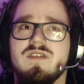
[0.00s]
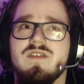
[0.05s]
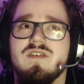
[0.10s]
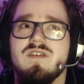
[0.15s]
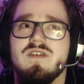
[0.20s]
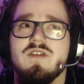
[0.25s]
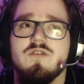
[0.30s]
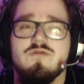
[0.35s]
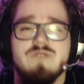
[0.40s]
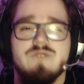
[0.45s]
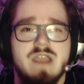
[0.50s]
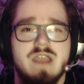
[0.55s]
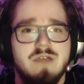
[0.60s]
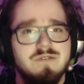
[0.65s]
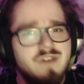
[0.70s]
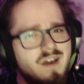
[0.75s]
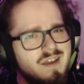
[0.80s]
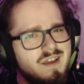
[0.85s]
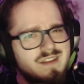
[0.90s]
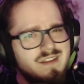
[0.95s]

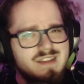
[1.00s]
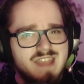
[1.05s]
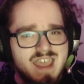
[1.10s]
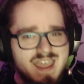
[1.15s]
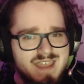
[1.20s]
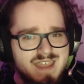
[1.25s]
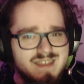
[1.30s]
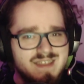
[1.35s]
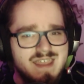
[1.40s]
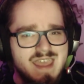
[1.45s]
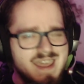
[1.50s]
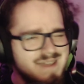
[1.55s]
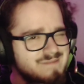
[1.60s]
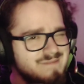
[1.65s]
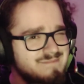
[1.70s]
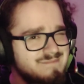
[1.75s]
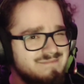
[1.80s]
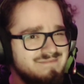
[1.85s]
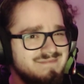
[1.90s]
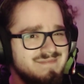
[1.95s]
Groundhog Day game.
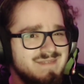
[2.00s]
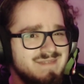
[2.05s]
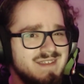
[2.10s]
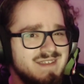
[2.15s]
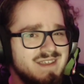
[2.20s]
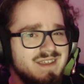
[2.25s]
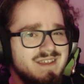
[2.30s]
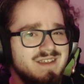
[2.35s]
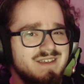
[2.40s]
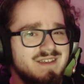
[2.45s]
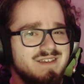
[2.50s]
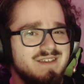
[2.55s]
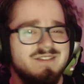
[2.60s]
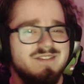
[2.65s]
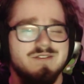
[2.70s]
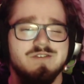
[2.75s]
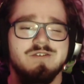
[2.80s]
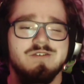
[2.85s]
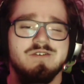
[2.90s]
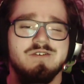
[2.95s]
So
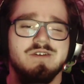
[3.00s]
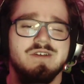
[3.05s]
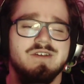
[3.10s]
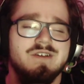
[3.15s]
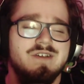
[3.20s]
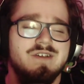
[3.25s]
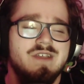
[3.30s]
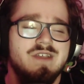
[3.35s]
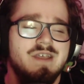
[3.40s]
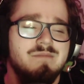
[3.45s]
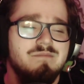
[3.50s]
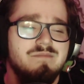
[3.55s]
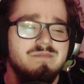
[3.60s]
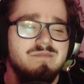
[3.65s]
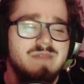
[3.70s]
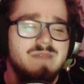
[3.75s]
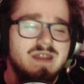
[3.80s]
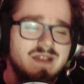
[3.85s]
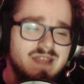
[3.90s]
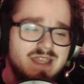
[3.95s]
you're a
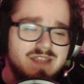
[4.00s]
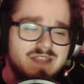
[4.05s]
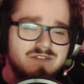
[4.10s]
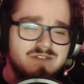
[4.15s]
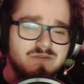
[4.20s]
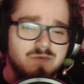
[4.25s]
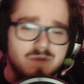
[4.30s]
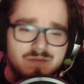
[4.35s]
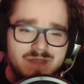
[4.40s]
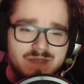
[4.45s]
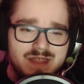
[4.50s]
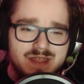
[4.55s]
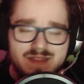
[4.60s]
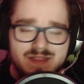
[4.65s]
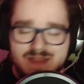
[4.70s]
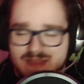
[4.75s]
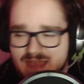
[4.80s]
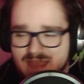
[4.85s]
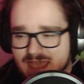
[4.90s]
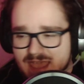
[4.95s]
middle-aged woman
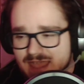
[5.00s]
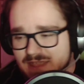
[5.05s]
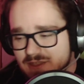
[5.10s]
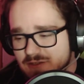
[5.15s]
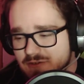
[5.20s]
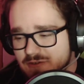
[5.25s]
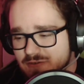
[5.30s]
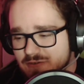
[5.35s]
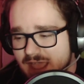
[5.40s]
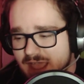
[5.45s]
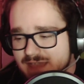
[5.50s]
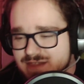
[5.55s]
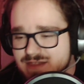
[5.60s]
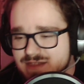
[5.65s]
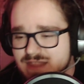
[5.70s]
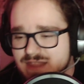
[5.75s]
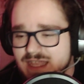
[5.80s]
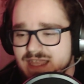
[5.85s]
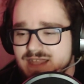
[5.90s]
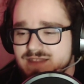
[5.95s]
that crash
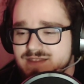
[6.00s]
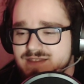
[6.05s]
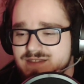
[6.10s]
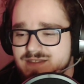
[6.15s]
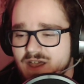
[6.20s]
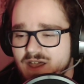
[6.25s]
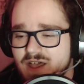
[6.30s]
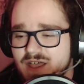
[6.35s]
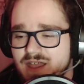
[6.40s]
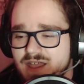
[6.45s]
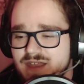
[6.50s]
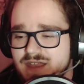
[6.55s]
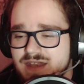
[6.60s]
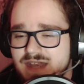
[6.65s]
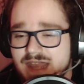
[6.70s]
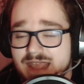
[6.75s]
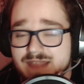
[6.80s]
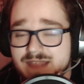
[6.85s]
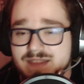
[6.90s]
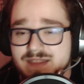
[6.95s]
lands on an
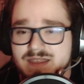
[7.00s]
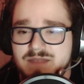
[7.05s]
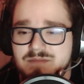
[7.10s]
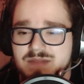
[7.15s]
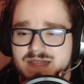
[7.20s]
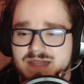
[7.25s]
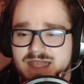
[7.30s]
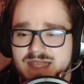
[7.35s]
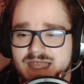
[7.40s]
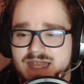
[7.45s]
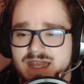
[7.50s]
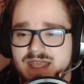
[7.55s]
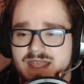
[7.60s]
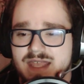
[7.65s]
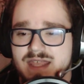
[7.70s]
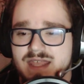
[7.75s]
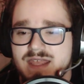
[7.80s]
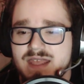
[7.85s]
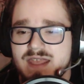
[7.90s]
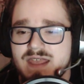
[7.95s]
alien planet,
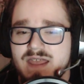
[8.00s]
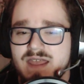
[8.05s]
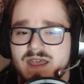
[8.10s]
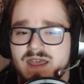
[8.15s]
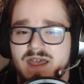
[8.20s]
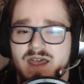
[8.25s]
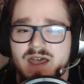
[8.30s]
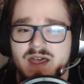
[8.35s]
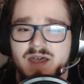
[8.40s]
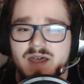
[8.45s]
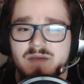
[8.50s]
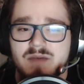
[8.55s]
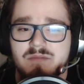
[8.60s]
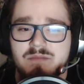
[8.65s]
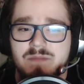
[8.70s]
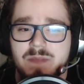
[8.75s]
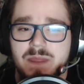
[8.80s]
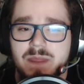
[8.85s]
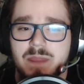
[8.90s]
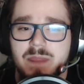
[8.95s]

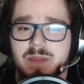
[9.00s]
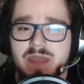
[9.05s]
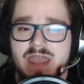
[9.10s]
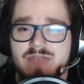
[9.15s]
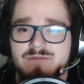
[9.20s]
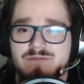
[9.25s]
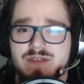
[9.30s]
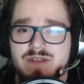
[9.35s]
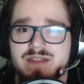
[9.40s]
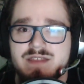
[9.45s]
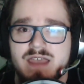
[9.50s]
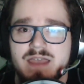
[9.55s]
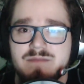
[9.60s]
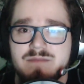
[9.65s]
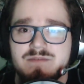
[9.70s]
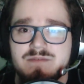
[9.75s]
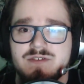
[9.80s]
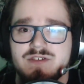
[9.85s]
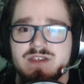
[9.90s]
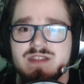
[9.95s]
but every time
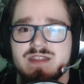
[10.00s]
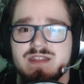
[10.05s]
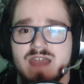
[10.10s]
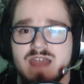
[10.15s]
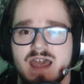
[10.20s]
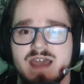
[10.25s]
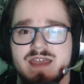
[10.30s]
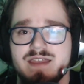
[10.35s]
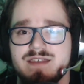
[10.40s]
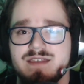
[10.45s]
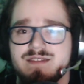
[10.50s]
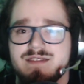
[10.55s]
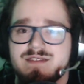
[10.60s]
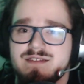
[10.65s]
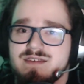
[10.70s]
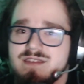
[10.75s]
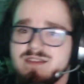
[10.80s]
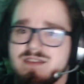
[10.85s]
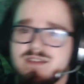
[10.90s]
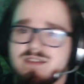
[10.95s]
she dies,
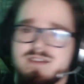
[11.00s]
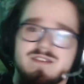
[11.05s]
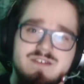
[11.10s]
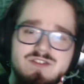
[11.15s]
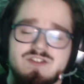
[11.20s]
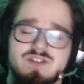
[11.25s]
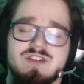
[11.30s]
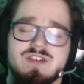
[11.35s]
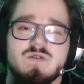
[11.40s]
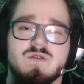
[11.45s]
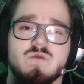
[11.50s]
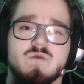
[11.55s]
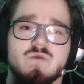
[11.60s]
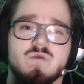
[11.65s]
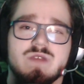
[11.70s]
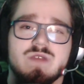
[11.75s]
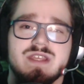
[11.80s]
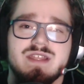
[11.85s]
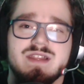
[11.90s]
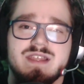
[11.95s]
she
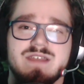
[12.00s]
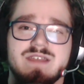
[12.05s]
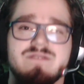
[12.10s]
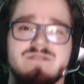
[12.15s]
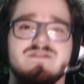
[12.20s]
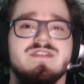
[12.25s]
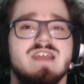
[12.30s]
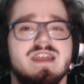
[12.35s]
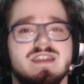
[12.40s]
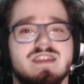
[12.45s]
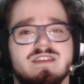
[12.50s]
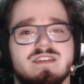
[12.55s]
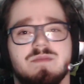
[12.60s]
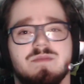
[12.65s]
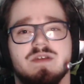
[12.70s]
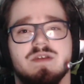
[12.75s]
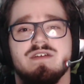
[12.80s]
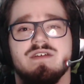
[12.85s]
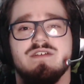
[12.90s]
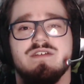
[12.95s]
relives that
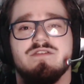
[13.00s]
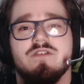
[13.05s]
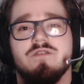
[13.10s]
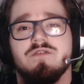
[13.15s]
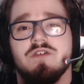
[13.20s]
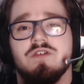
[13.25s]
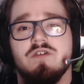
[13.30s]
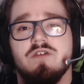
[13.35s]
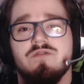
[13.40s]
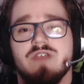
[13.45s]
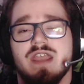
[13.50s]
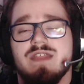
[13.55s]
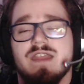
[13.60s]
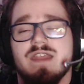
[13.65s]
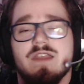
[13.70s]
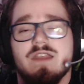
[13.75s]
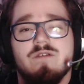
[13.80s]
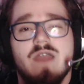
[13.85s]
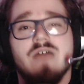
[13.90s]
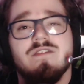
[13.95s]
experience over and over again, like
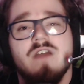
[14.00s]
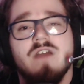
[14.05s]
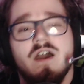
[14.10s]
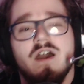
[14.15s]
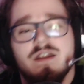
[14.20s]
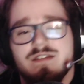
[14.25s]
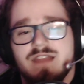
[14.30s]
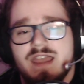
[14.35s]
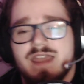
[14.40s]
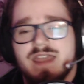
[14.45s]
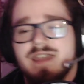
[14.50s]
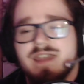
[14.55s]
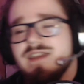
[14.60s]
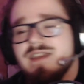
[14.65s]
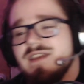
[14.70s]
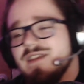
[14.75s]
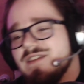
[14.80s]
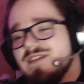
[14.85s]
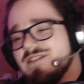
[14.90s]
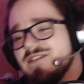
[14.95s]
Groundhog Day.
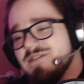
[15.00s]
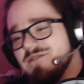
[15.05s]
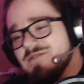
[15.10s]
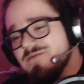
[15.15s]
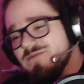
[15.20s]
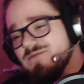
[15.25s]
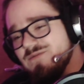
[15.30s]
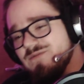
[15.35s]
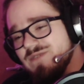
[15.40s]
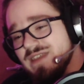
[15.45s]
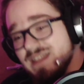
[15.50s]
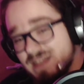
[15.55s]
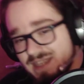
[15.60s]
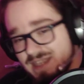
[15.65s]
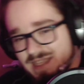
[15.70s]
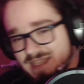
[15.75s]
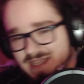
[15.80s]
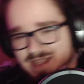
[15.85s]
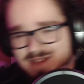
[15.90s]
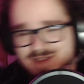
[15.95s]
So it's
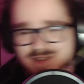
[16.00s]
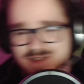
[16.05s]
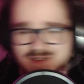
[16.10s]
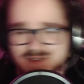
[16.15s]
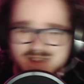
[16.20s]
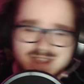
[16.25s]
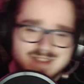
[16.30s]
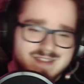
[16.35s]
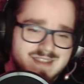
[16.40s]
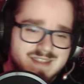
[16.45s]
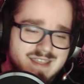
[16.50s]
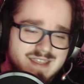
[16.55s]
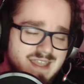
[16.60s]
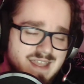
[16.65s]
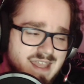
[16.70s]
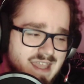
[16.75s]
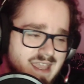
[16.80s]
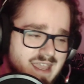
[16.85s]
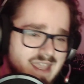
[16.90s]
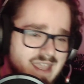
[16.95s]
really interesting,
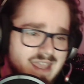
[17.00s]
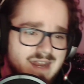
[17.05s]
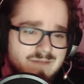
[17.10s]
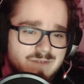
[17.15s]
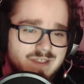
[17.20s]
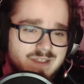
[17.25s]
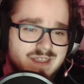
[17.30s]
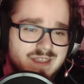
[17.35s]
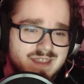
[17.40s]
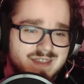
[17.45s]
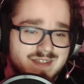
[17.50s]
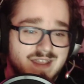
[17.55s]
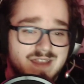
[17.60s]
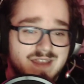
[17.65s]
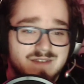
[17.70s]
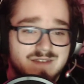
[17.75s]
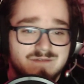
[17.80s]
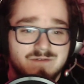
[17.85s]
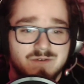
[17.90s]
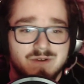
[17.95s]
and I'm really
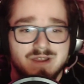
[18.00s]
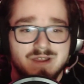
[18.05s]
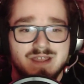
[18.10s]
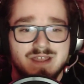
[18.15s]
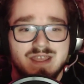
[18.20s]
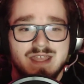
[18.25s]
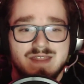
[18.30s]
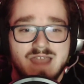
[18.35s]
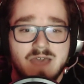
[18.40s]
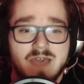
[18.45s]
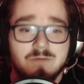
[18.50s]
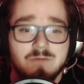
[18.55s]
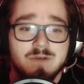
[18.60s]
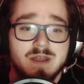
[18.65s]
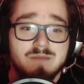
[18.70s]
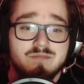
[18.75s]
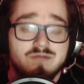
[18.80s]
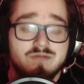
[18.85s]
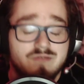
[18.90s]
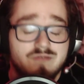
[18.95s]
excited for it. And that one
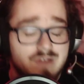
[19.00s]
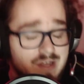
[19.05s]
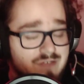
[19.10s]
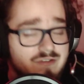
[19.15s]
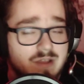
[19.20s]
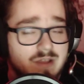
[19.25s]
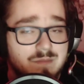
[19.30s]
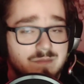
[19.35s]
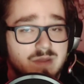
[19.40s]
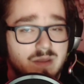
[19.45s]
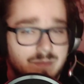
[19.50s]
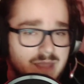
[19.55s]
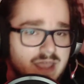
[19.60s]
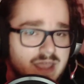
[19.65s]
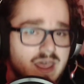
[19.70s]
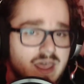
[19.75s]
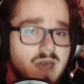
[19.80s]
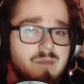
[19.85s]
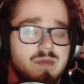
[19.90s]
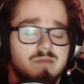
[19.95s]
I'm pretty sure I'm going to pick
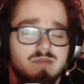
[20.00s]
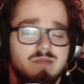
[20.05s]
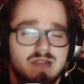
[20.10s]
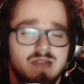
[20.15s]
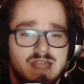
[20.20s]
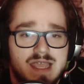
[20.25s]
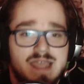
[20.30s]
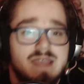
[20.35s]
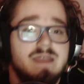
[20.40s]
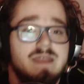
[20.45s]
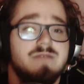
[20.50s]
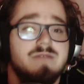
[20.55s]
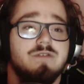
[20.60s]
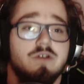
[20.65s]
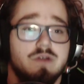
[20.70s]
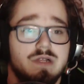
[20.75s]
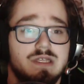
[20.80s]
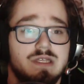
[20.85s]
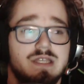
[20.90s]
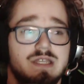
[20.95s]
up and play
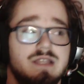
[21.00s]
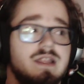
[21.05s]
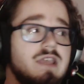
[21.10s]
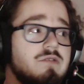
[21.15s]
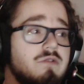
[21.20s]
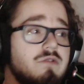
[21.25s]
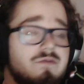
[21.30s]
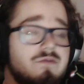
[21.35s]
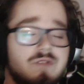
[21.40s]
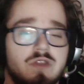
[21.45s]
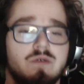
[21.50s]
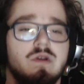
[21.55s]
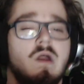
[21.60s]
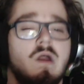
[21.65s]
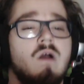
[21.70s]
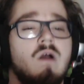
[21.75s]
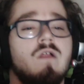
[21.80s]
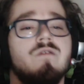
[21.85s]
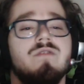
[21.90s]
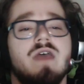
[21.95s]
thoroughly and review and
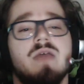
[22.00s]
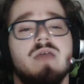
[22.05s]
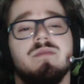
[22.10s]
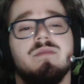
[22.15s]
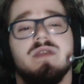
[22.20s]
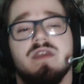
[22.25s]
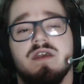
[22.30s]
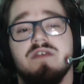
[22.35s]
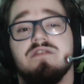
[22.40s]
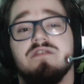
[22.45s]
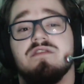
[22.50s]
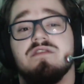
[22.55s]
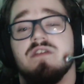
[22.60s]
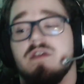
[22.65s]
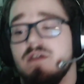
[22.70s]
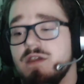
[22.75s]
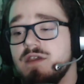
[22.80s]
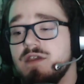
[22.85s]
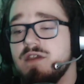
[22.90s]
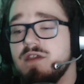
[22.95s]
all of that, because
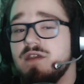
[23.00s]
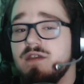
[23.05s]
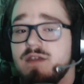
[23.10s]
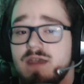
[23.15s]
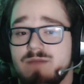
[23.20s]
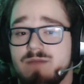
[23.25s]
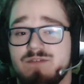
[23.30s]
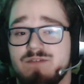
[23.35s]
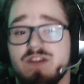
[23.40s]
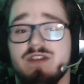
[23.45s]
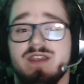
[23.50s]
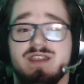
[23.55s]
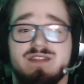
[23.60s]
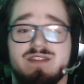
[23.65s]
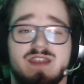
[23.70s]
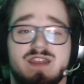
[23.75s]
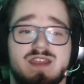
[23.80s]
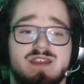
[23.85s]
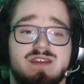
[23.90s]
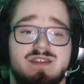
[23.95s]
I'm very
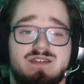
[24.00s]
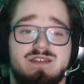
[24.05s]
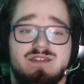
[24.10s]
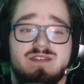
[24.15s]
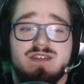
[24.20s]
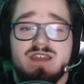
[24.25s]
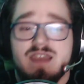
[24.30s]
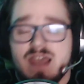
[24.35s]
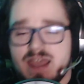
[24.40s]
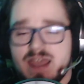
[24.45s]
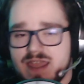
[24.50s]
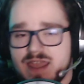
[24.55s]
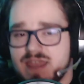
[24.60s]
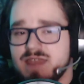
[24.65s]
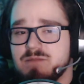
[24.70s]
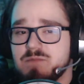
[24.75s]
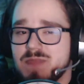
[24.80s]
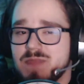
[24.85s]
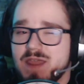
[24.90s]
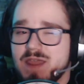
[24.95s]
excited to see. I
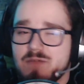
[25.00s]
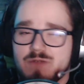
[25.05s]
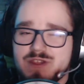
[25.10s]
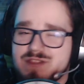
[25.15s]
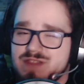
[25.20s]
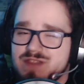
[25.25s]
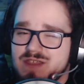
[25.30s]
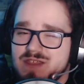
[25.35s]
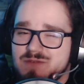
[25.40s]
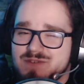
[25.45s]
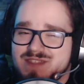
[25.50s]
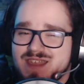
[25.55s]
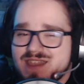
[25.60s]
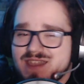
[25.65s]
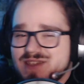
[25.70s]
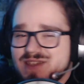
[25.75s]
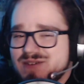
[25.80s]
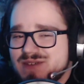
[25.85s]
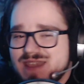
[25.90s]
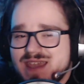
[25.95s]
originally was like,
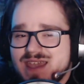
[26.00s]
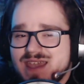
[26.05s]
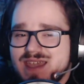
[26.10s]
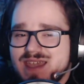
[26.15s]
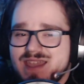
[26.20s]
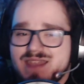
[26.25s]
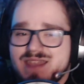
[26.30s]
okay,